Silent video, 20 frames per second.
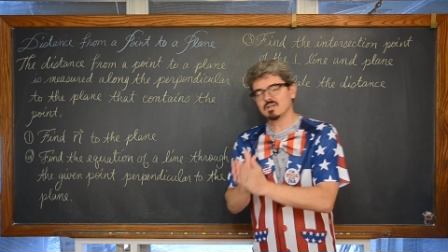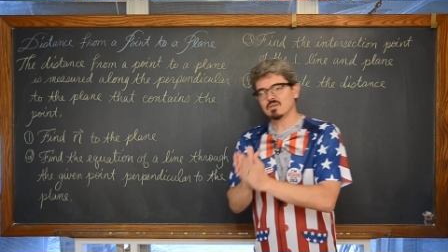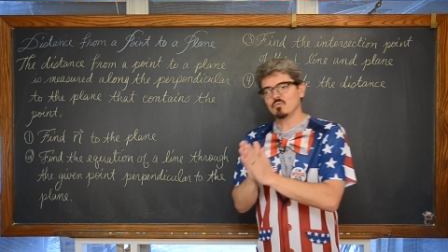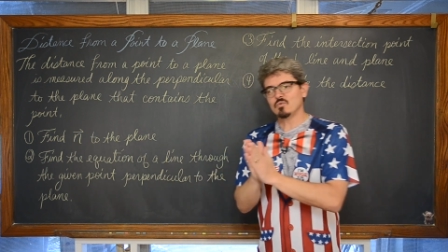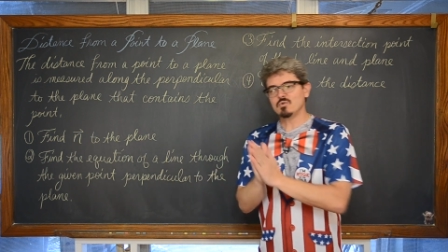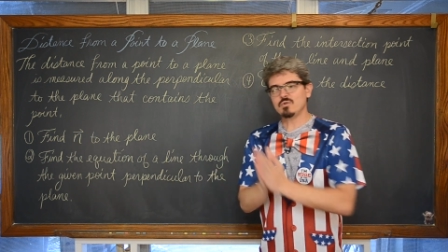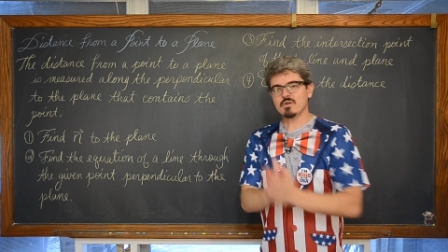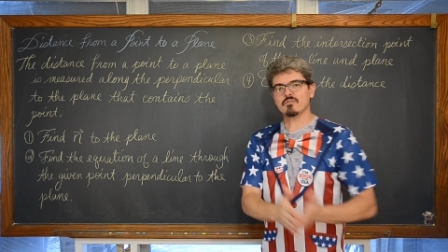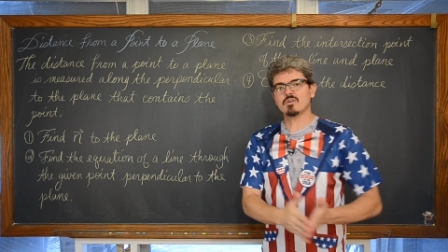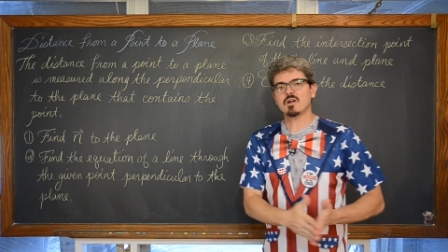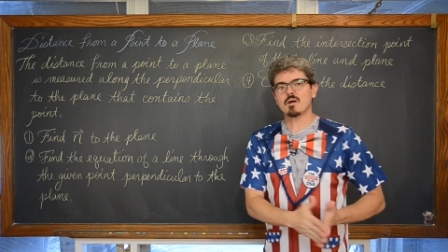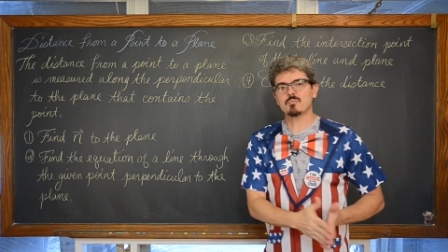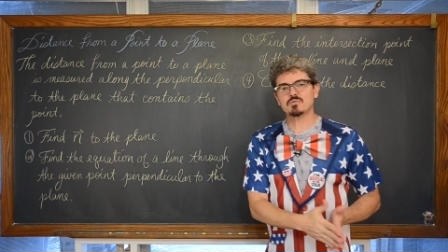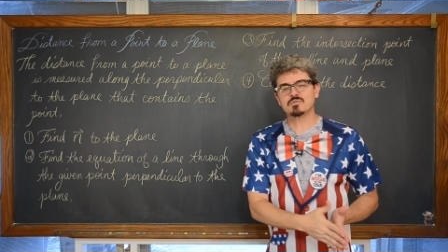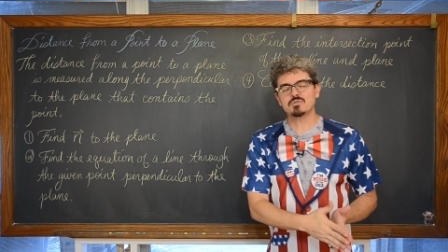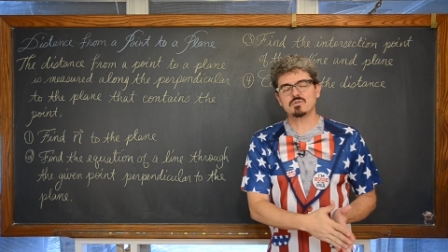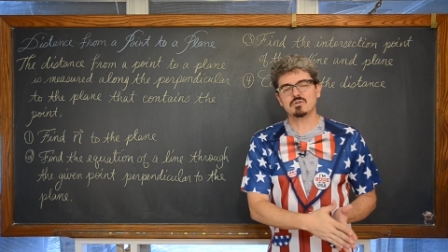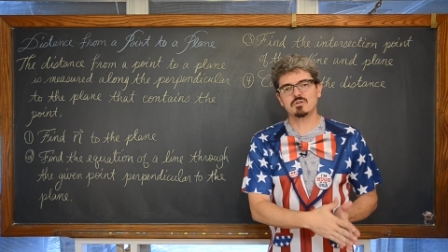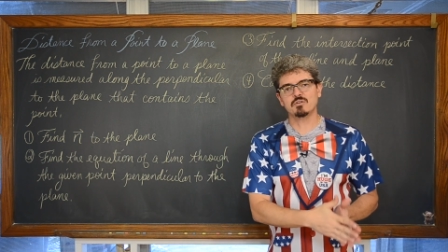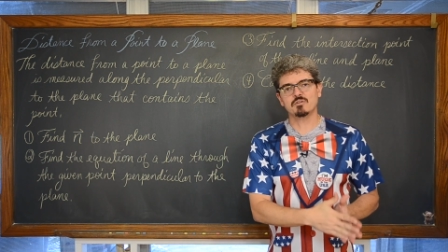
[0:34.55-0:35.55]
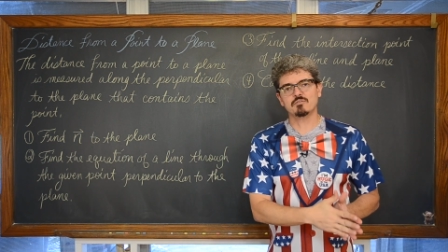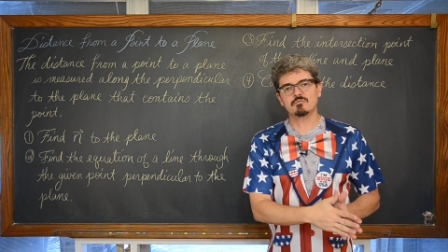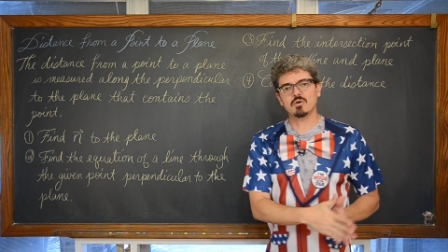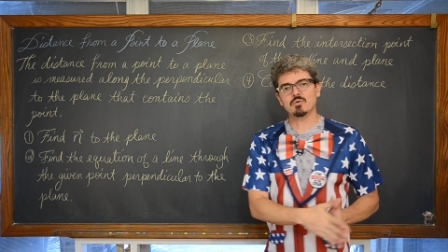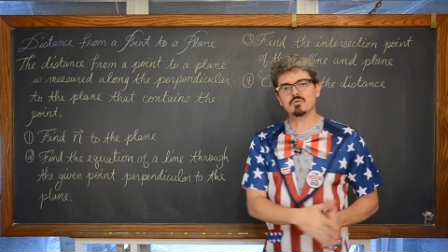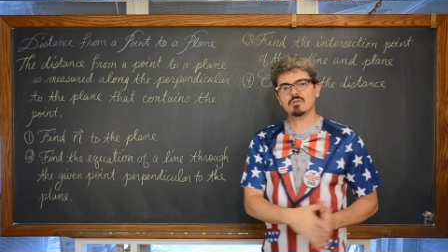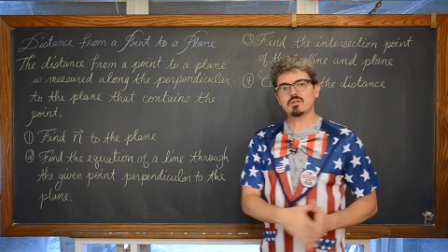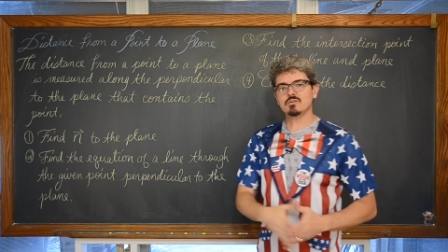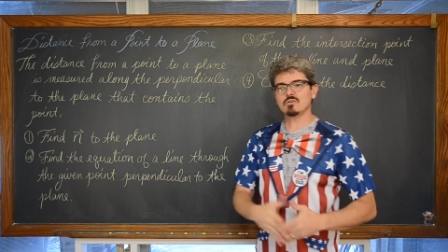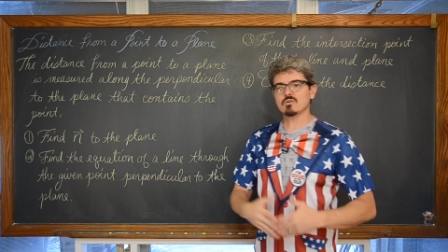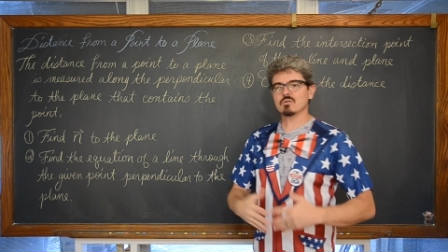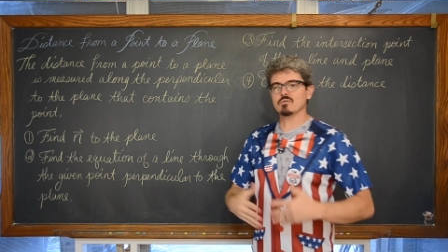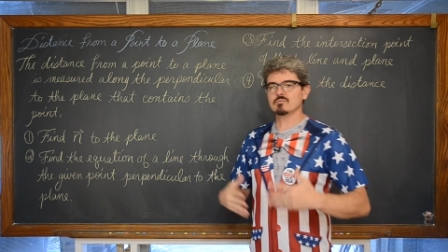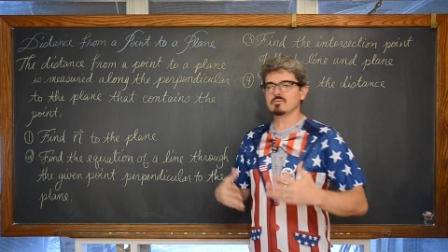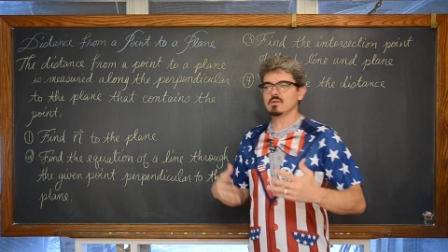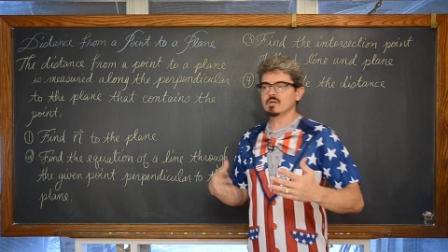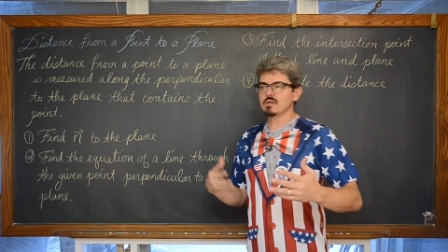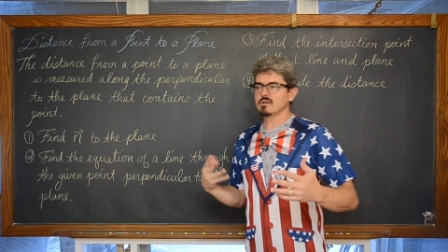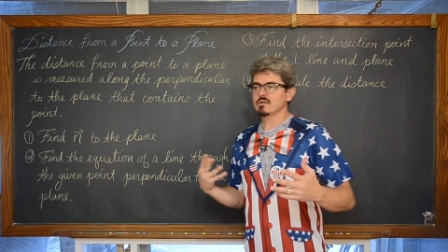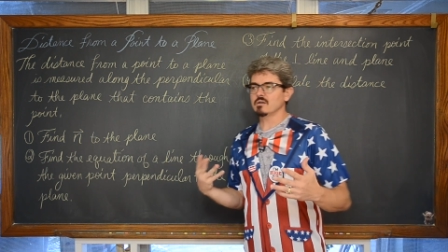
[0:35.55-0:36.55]
when you have an opportunity to vote in your
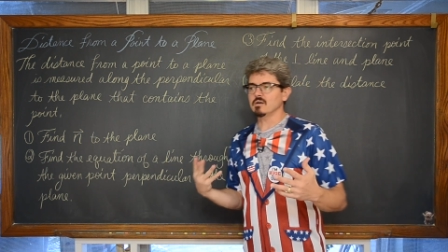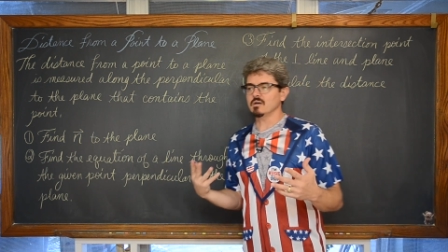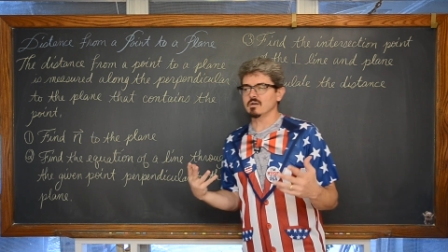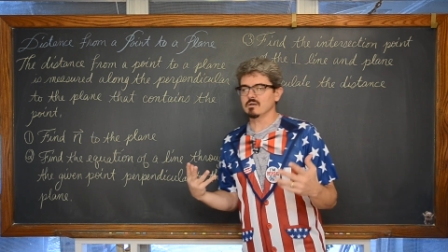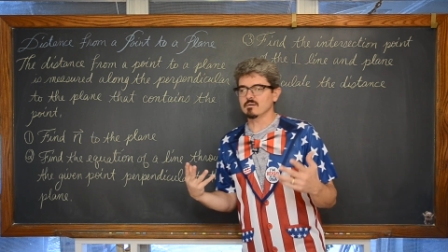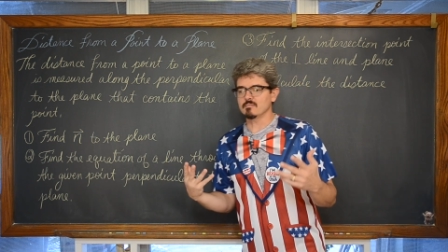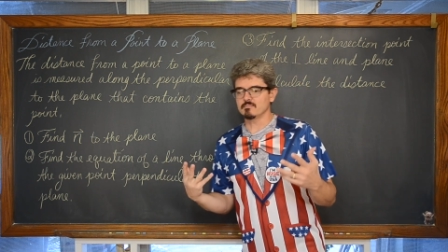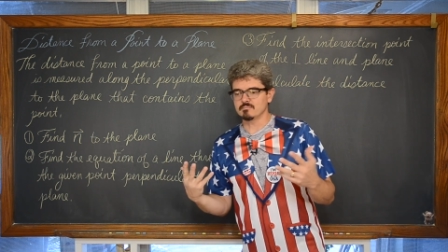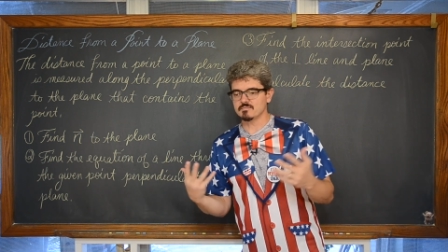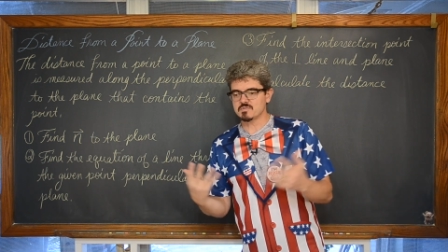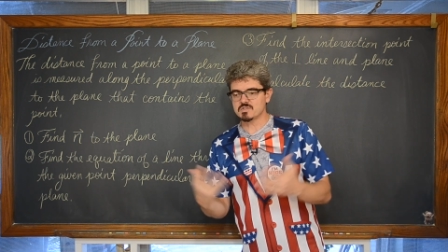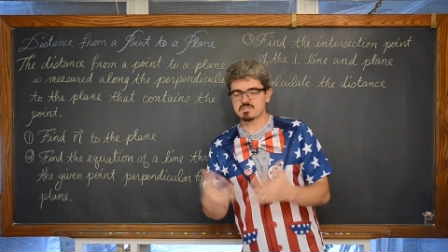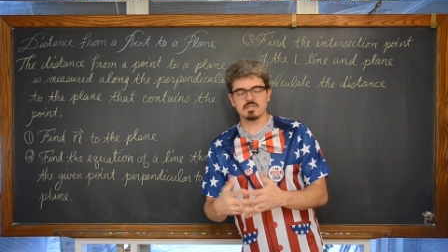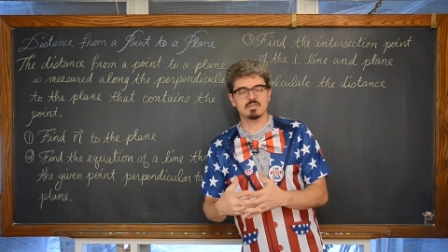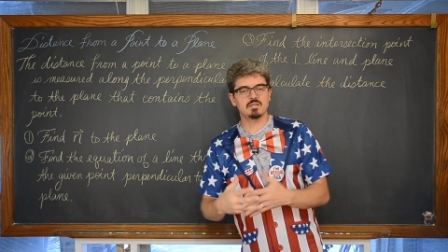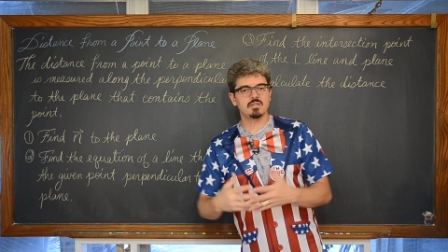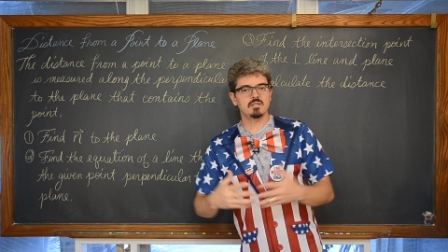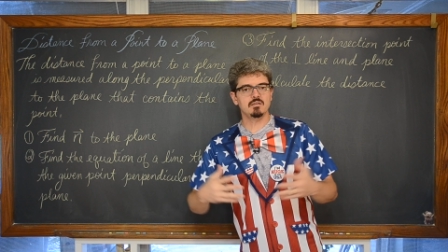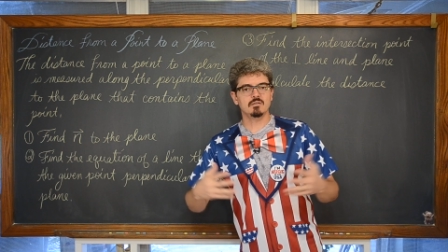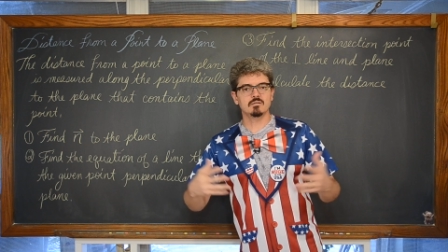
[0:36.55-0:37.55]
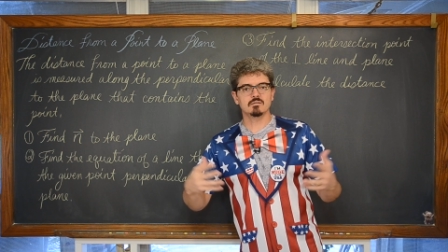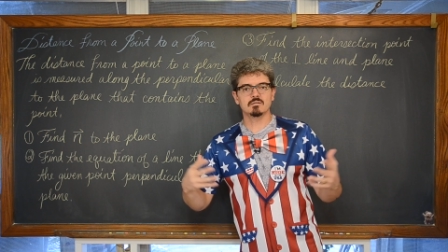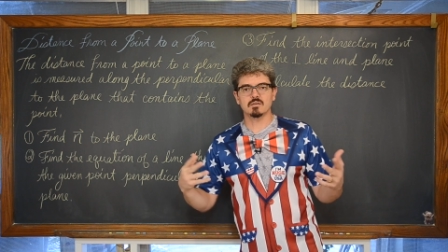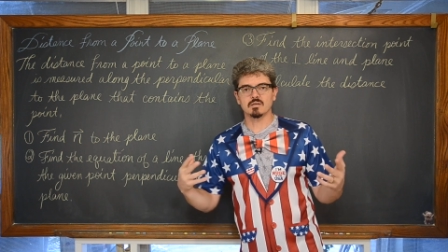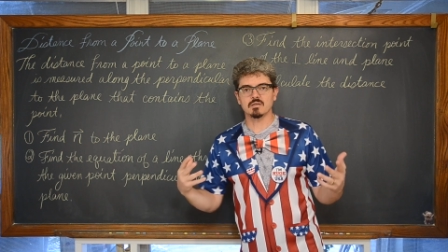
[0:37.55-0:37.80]
um, city,